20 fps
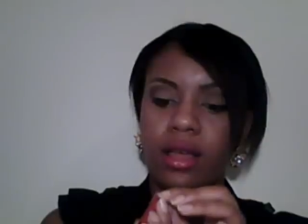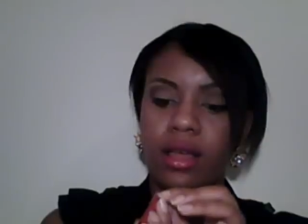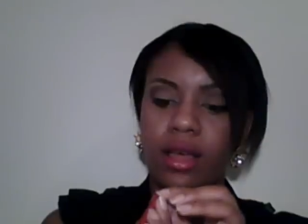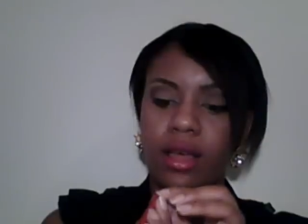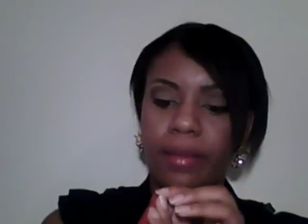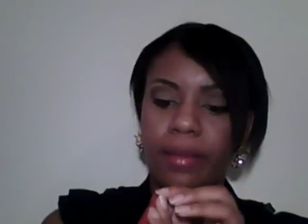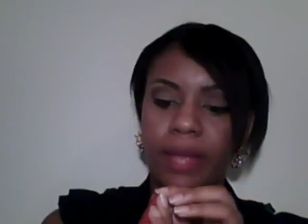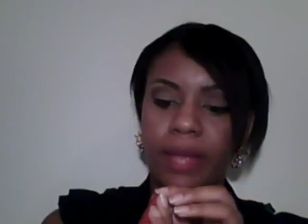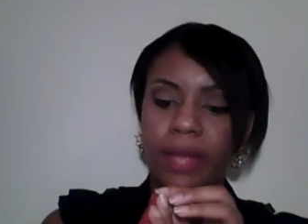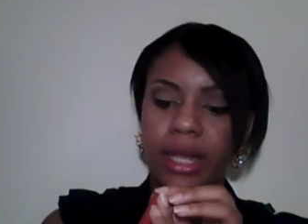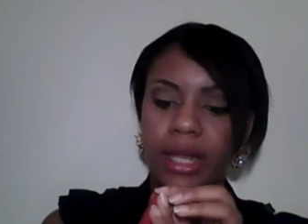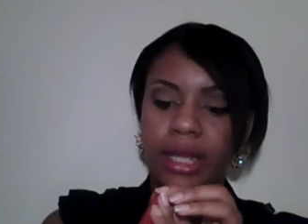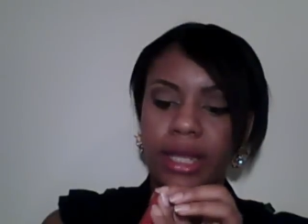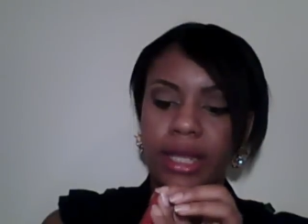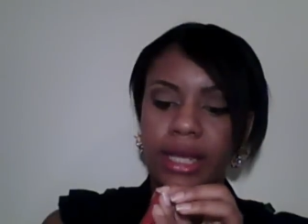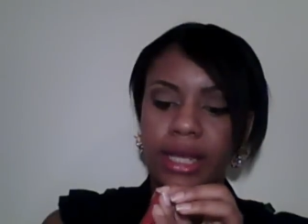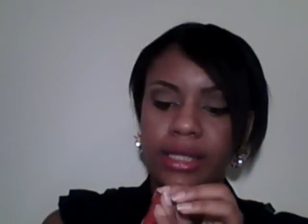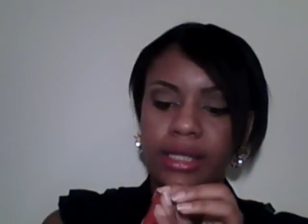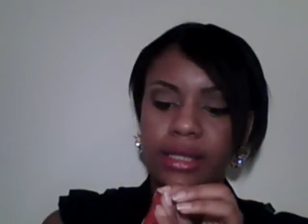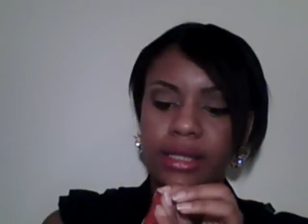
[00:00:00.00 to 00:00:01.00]
Um, it
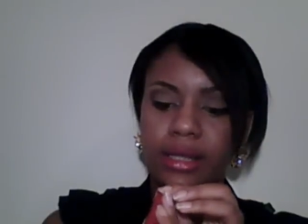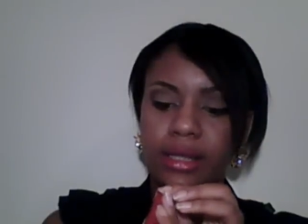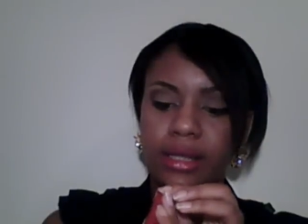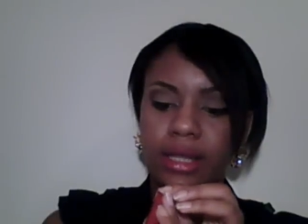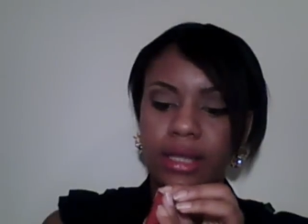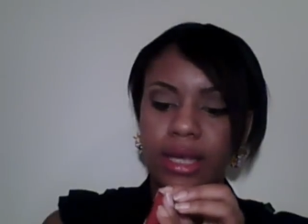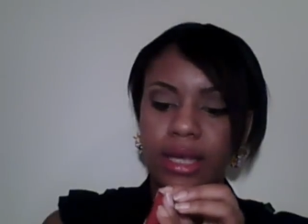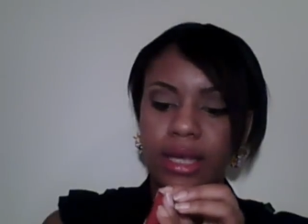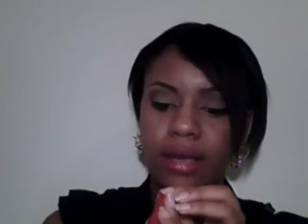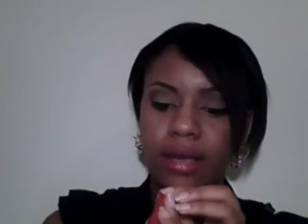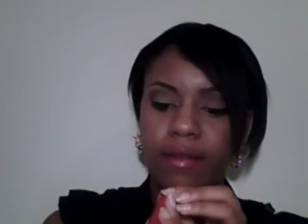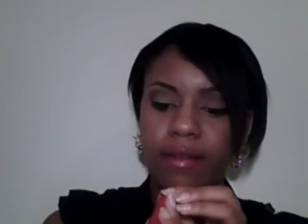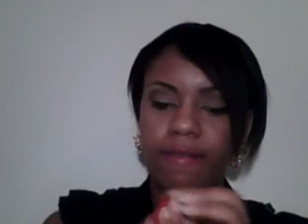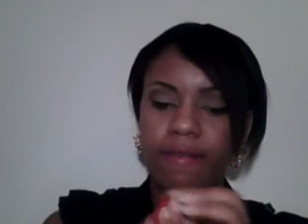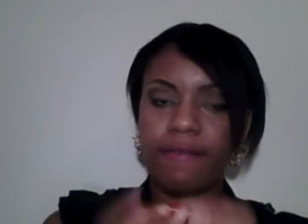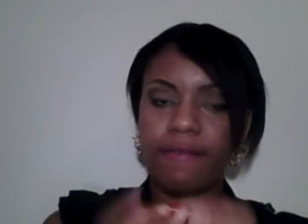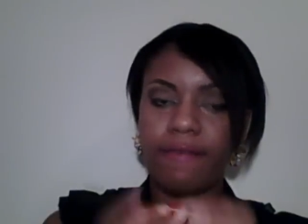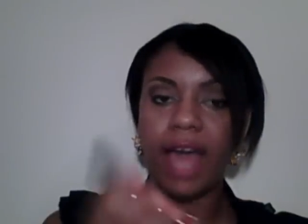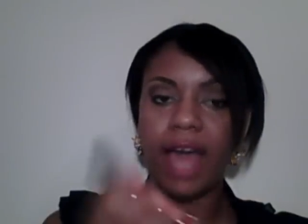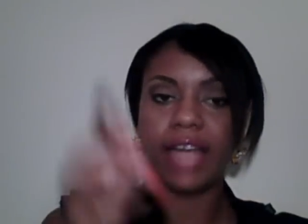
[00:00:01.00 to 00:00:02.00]
is the
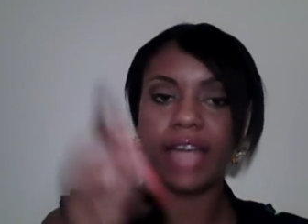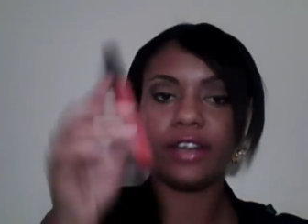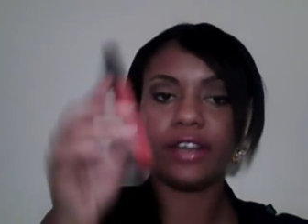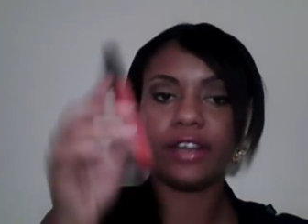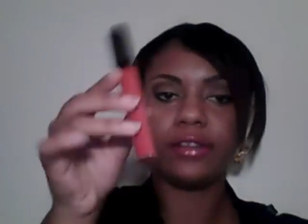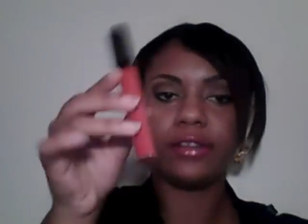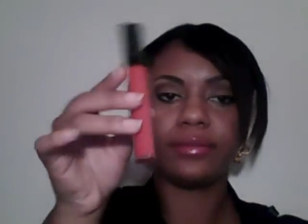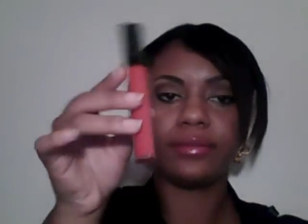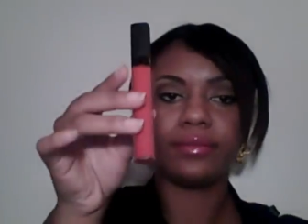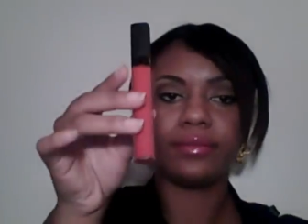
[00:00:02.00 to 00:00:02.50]
Fire.